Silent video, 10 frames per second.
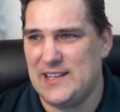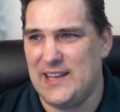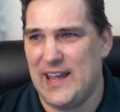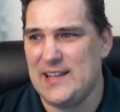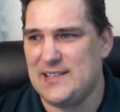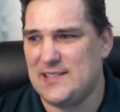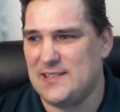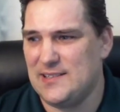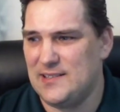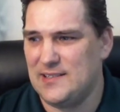get
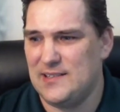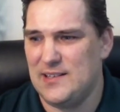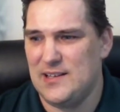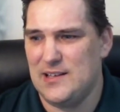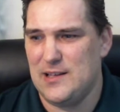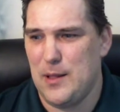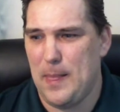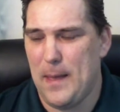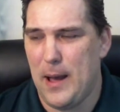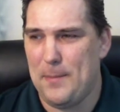
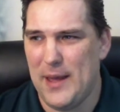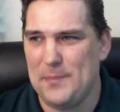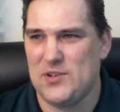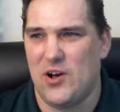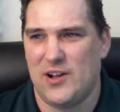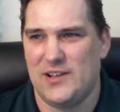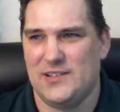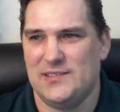a pep talk.